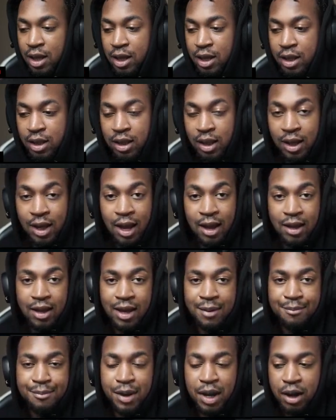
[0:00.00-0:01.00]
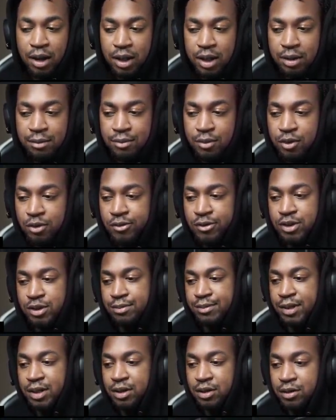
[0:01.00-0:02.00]
Look how it barely moves,
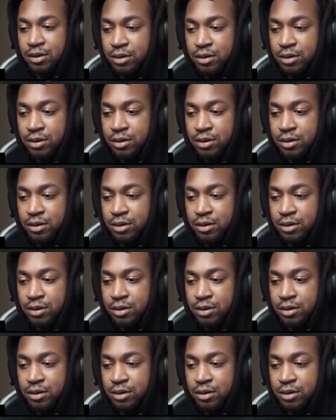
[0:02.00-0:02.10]
bro.